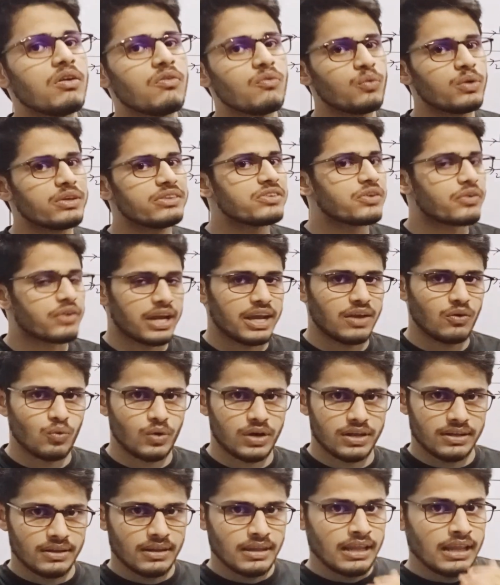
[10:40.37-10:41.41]
with ray
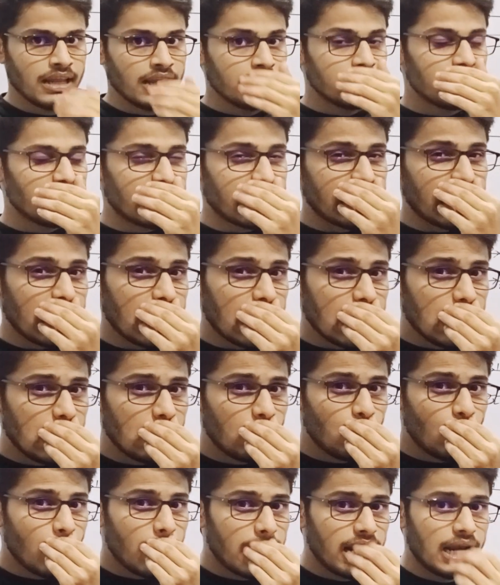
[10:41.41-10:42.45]
1. The ray
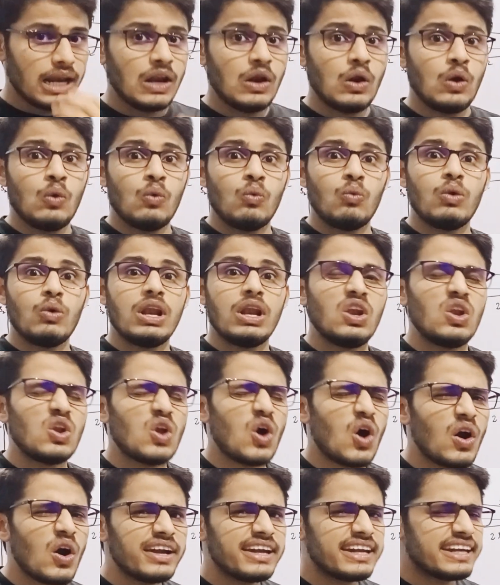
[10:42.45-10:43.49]
1 will
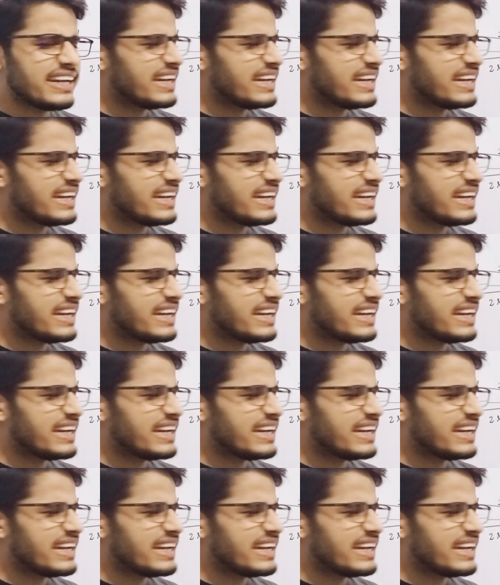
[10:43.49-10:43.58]
not